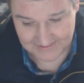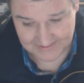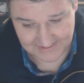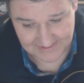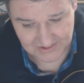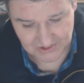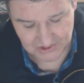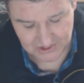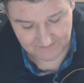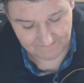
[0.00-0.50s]
a bit
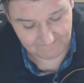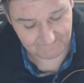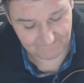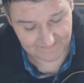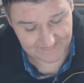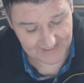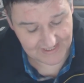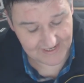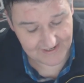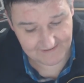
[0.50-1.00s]
singy.
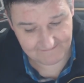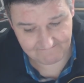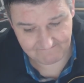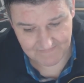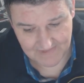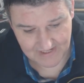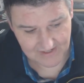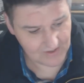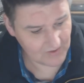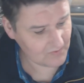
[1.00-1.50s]

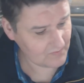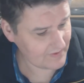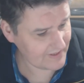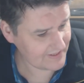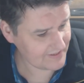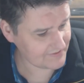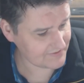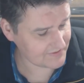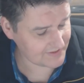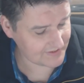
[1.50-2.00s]

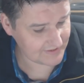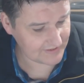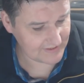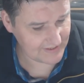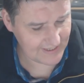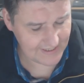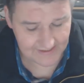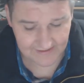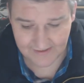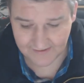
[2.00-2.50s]
What else?
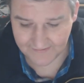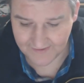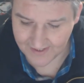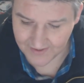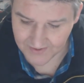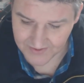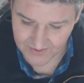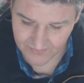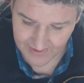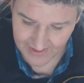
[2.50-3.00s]

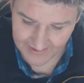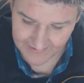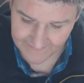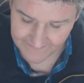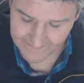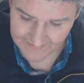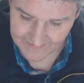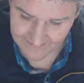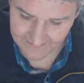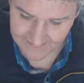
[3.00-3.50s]
Nothing else
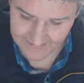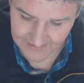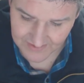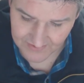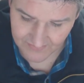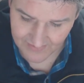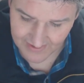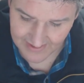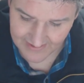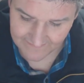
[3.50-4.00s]
arrived.
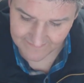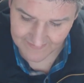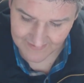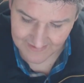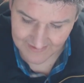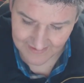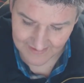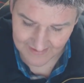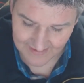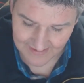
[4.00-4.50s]

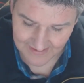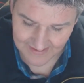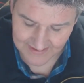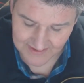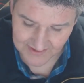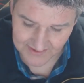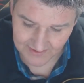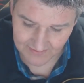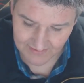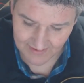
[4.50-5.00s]

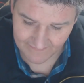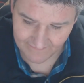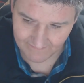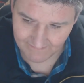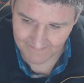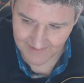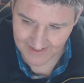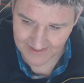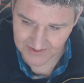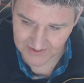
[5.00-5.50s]
I still
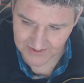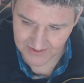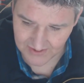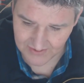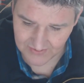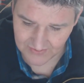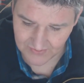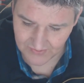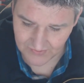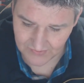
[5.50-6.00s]
haven't managed
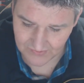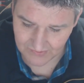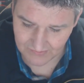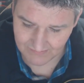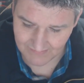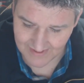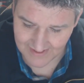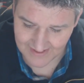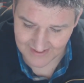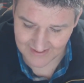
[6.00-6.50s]
to
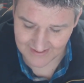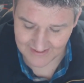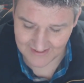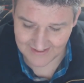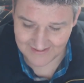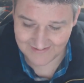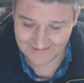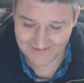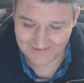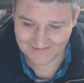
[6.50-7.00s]
do
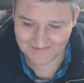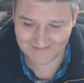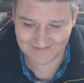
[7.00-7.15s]
my